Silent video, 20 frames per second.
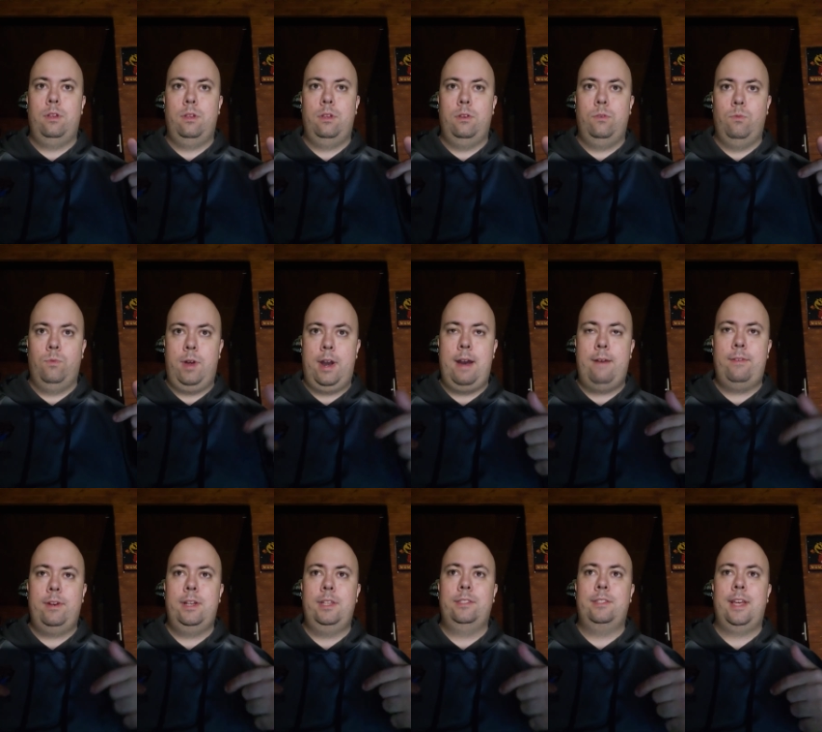
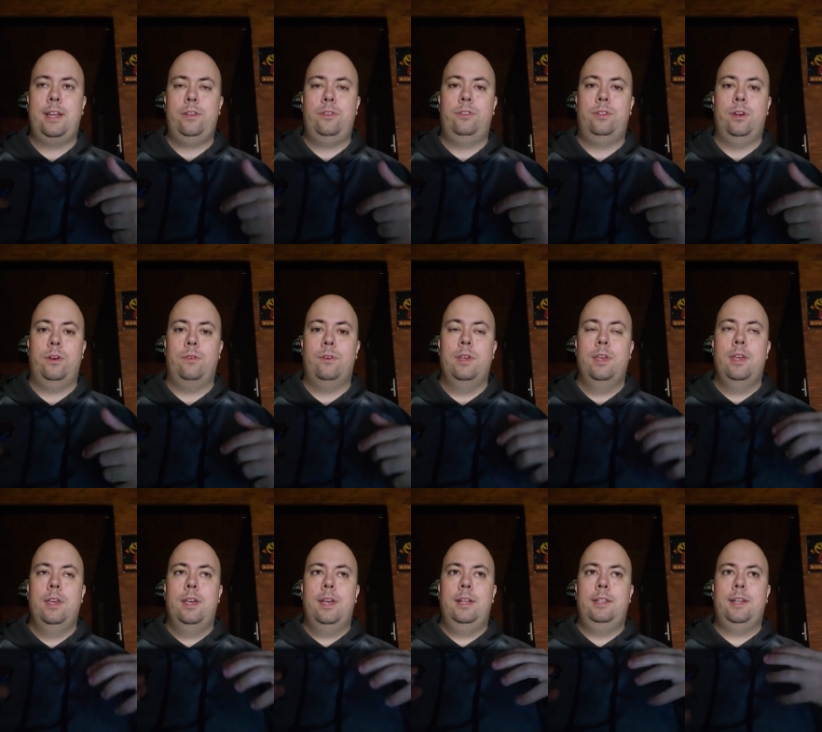whatever it is that you do,
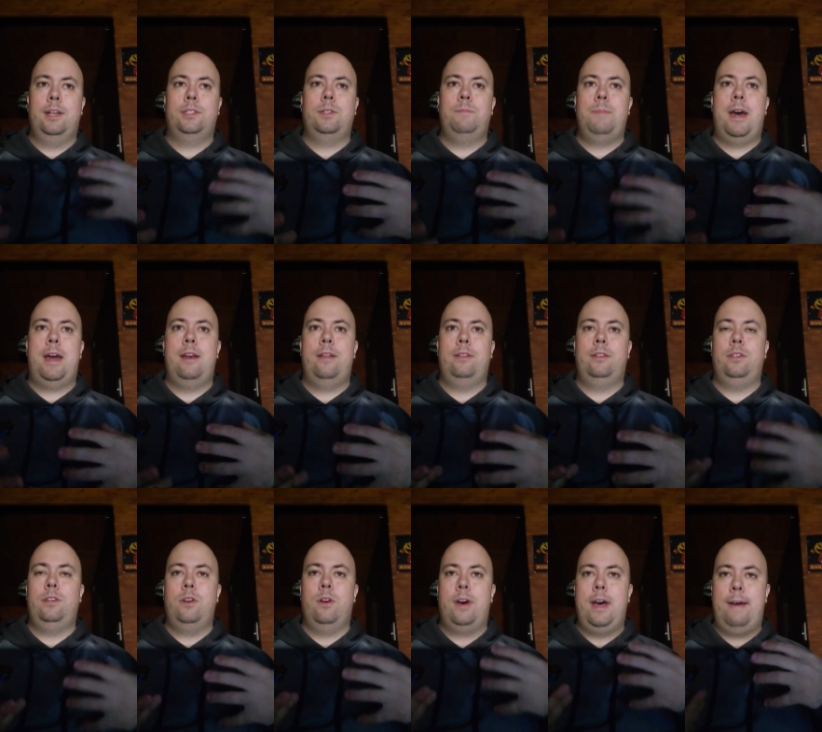doesn't matter.
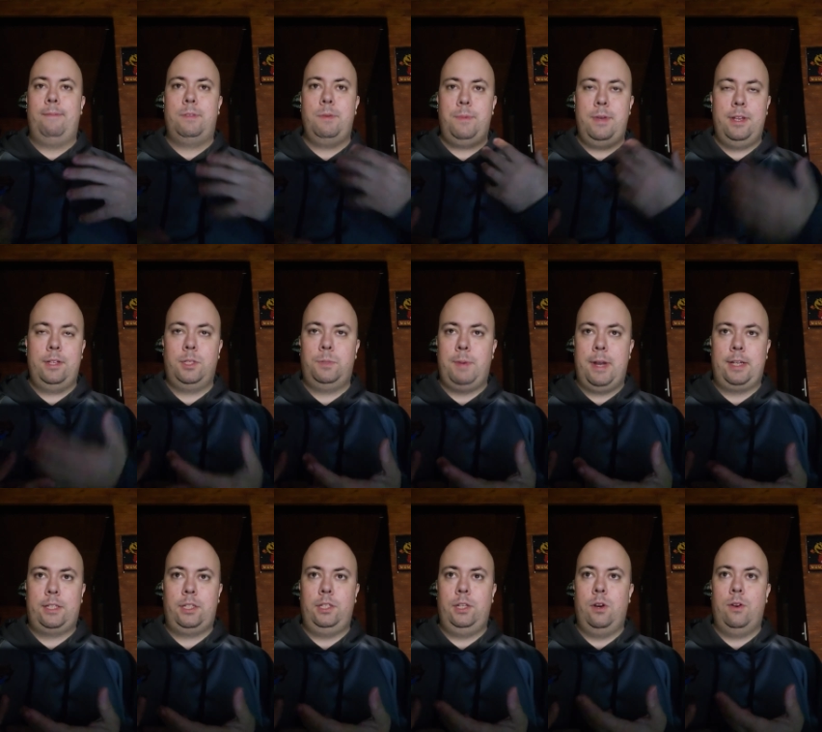You don't have to be an
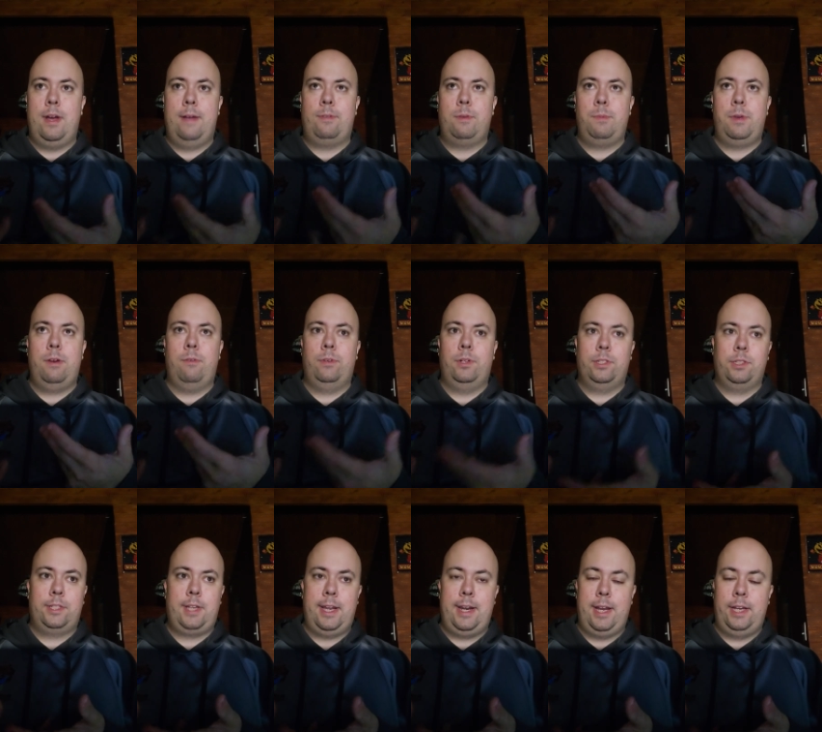inspector. You don't have to be a real
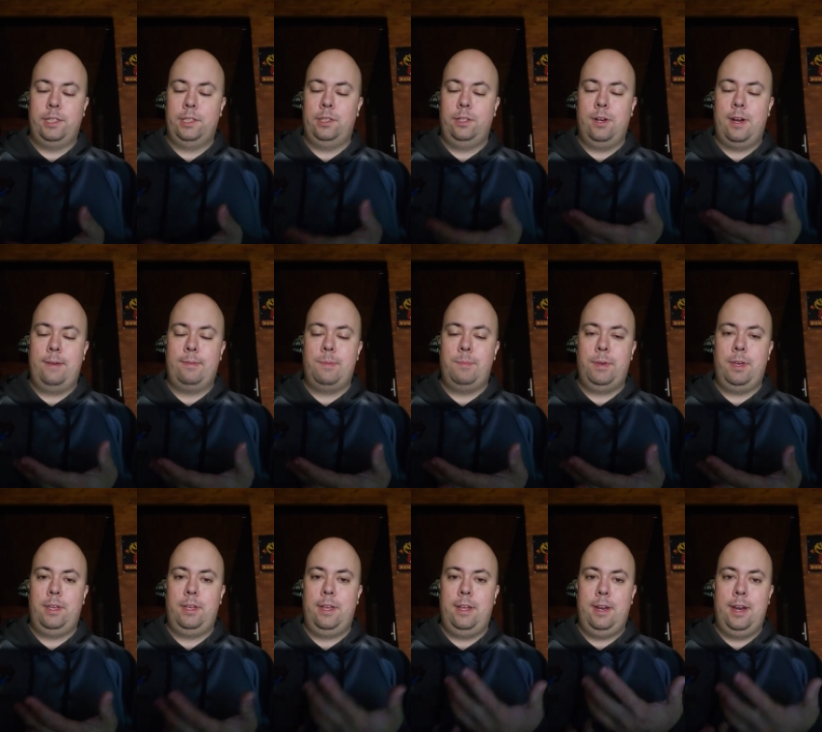estate agent. You don't have
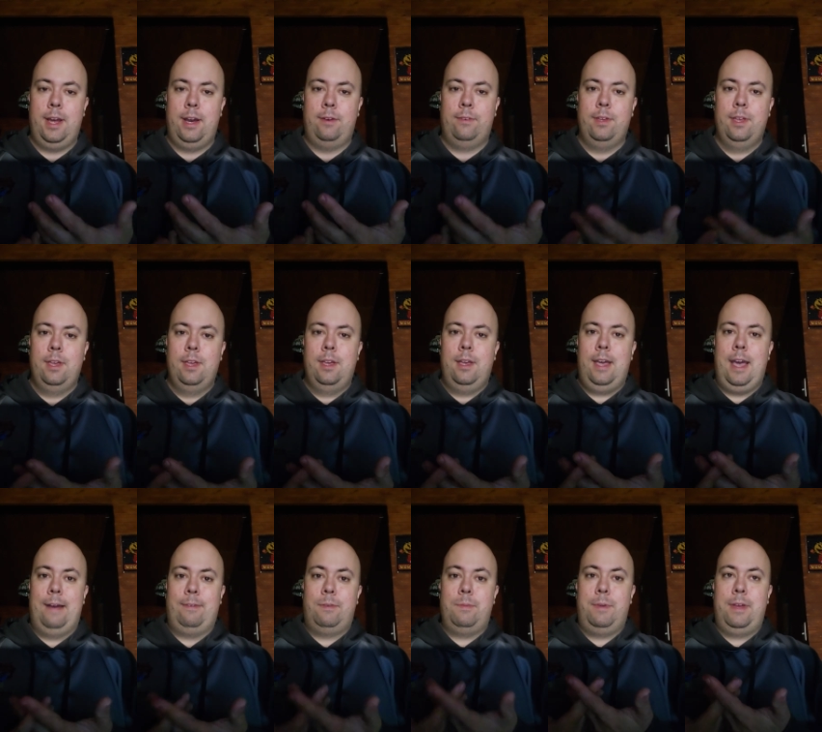
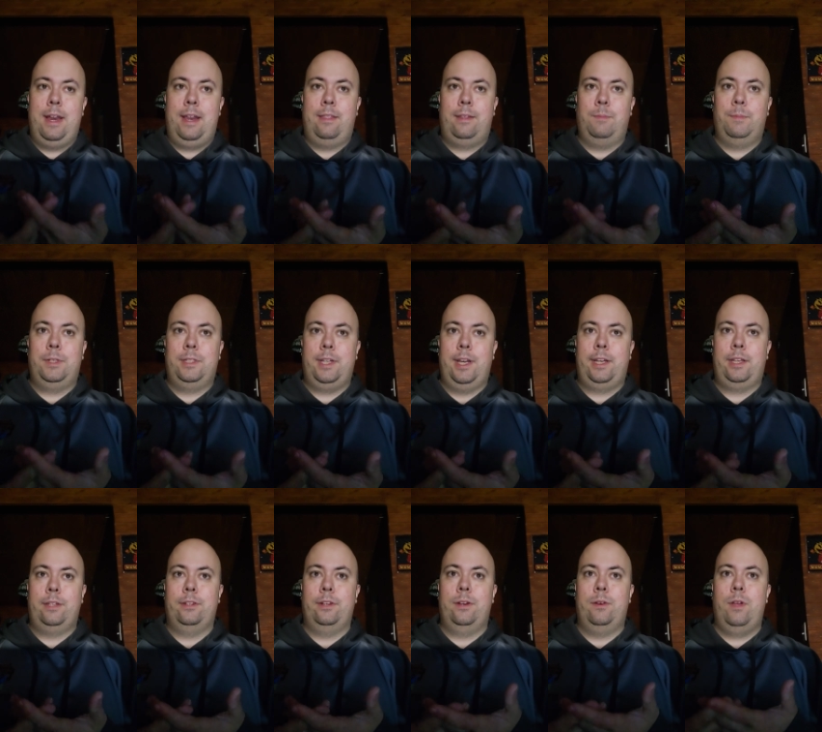to be anything
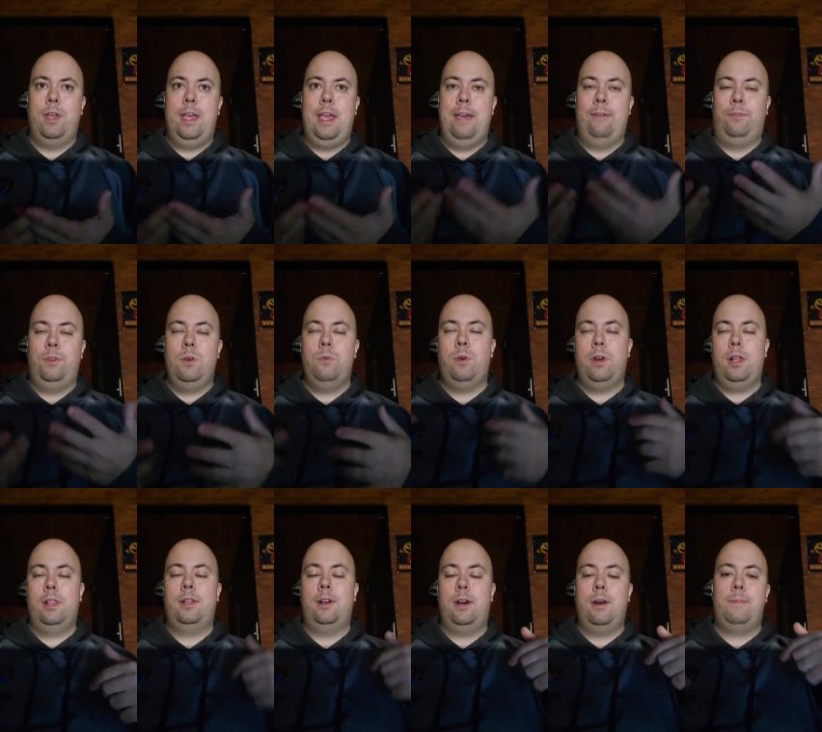particular. If you want to
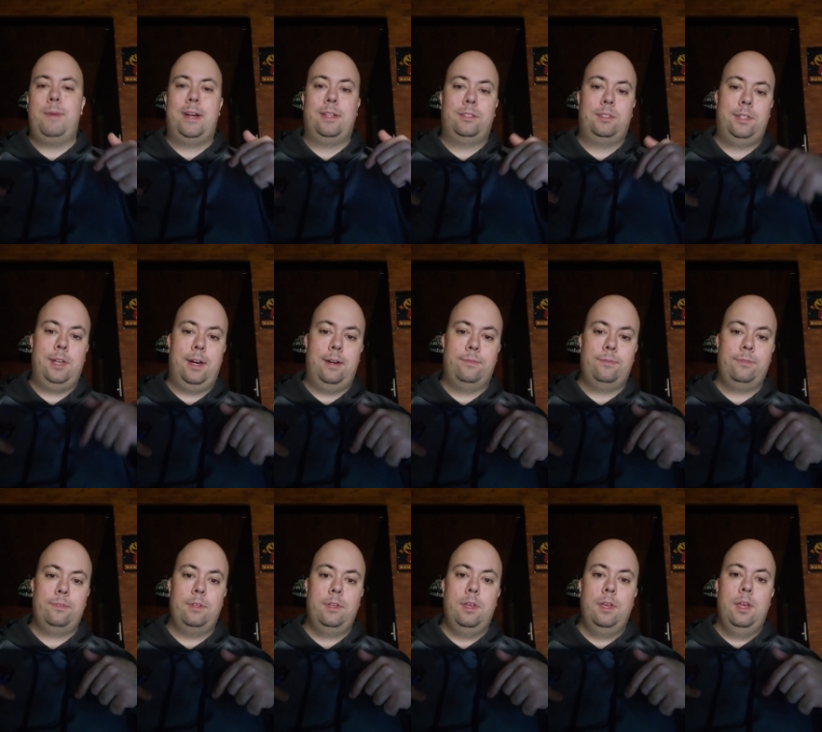learn about stuff,
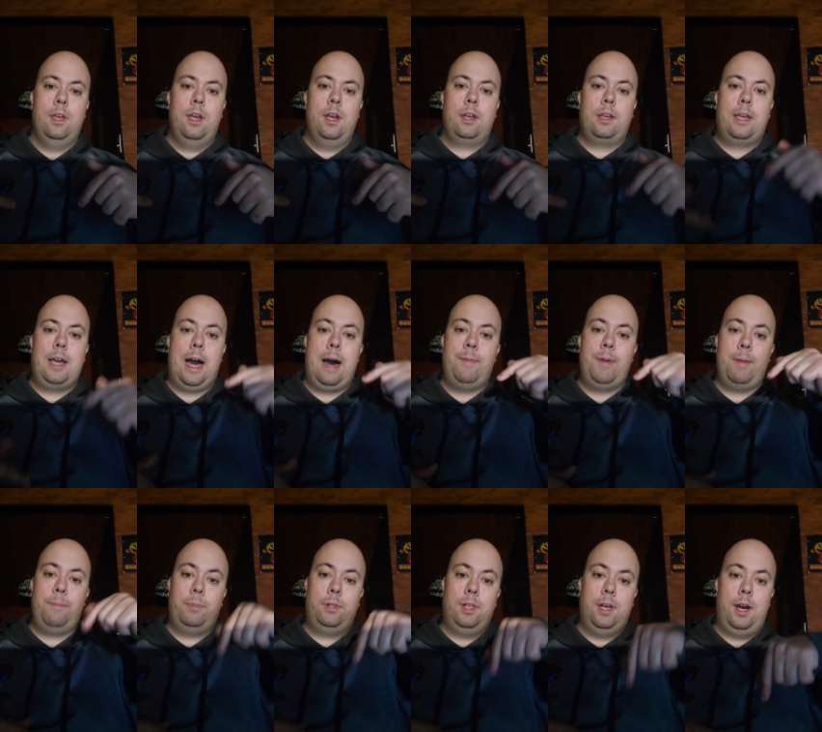
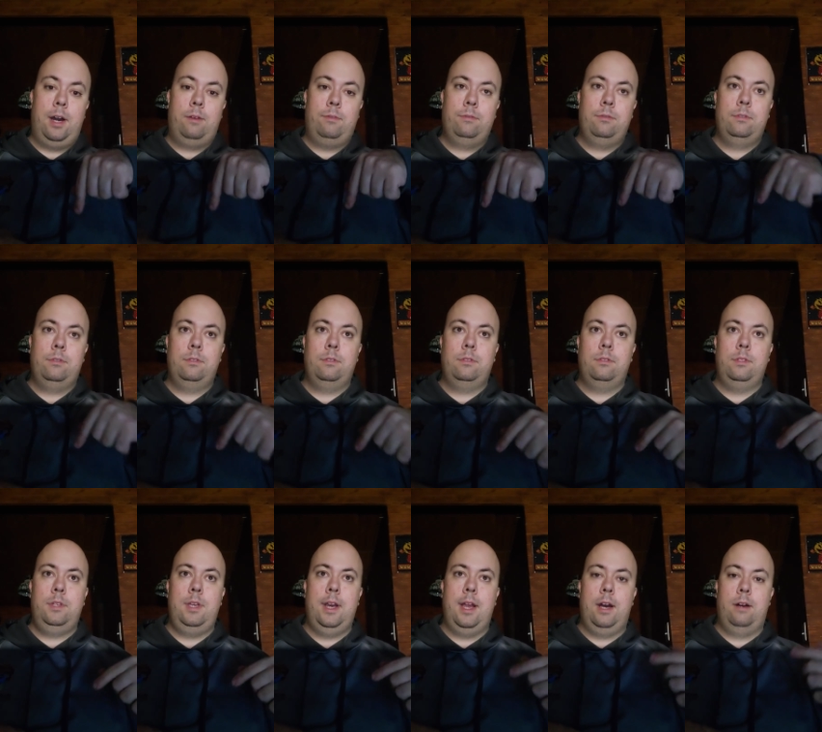comment below.
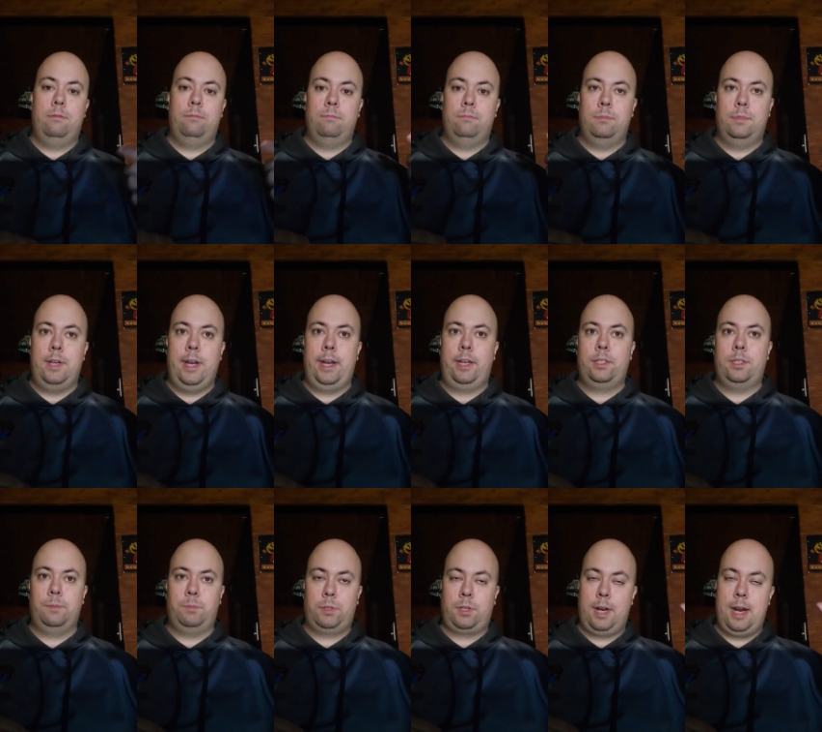Like,
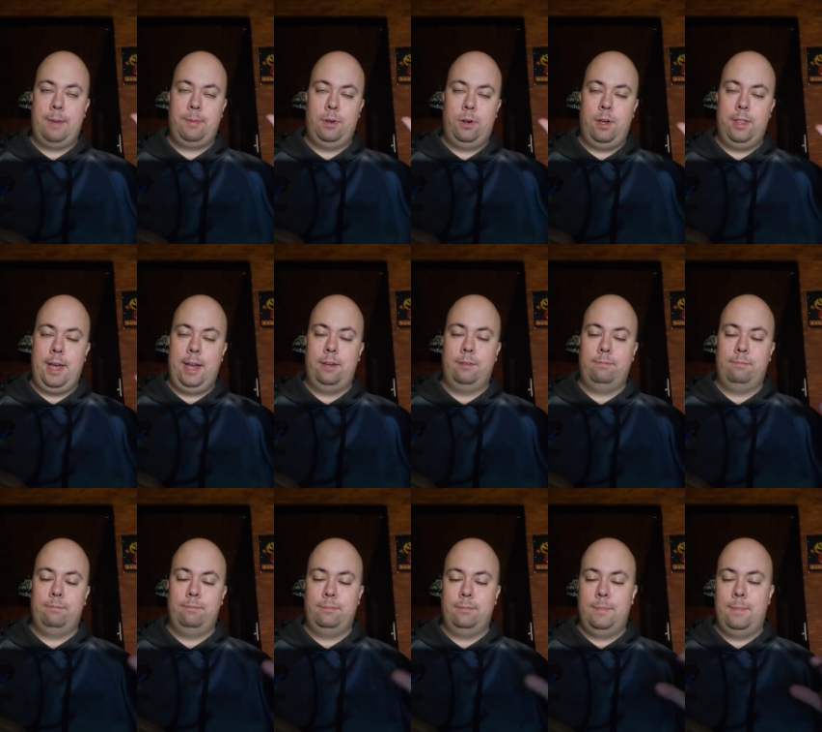subscribe, and all that
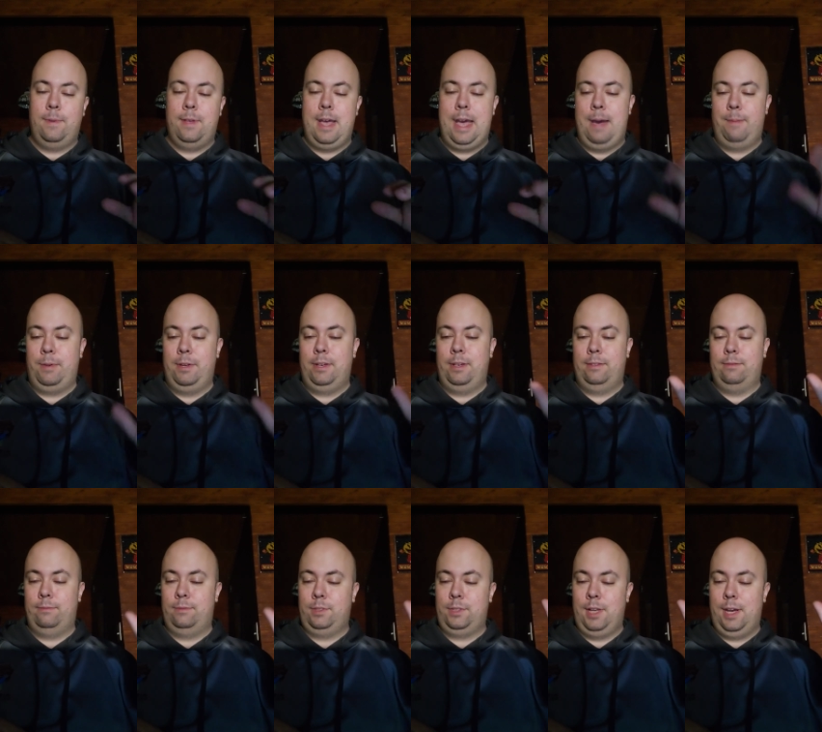happy
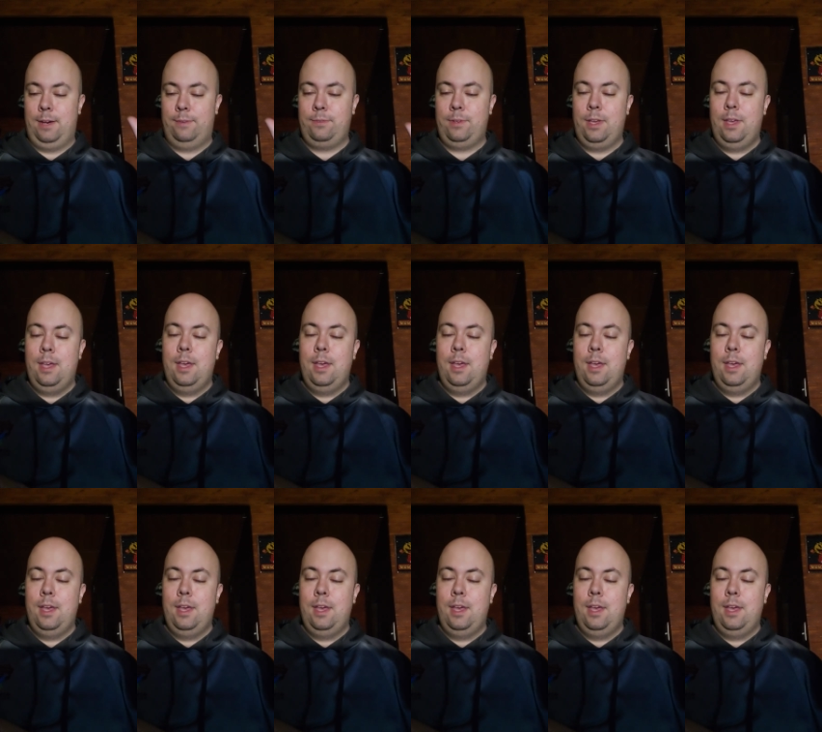stuff.